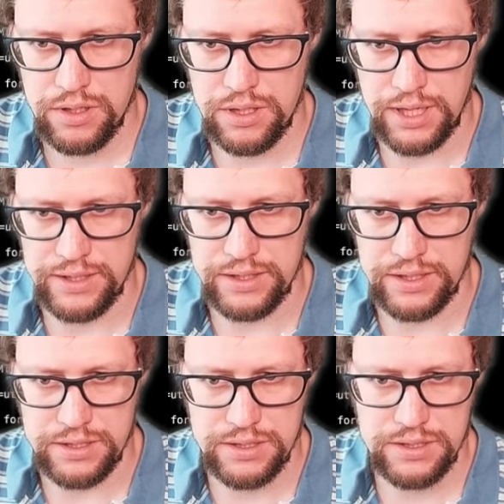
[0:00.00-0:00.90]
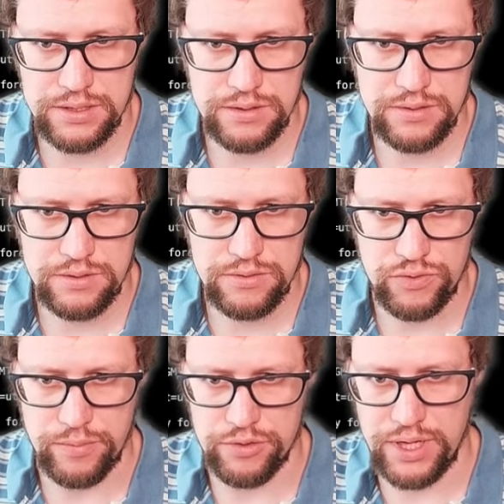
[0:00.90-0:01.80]
Client is
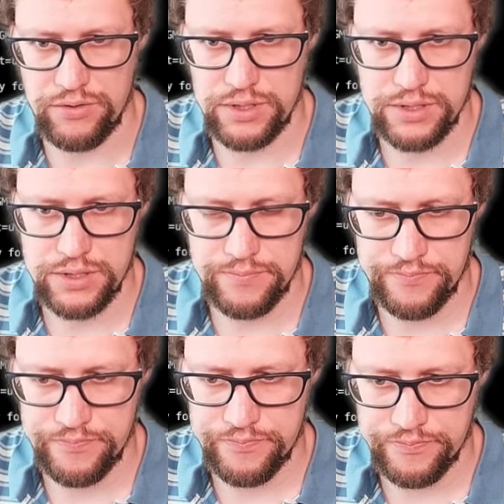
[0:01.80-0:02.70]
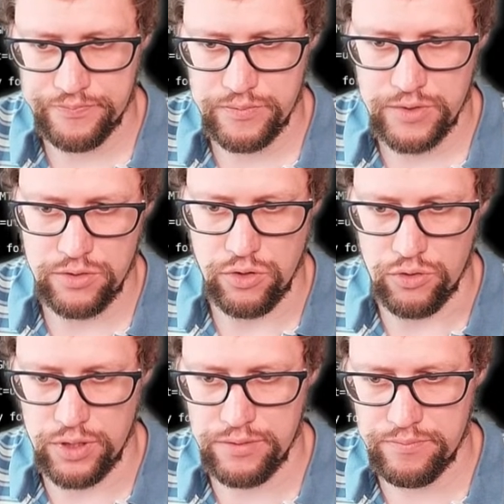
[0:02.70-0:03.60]
remote address. Go
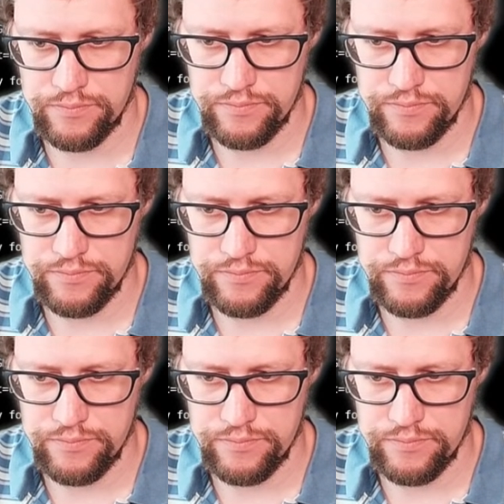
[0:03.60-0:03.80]
run.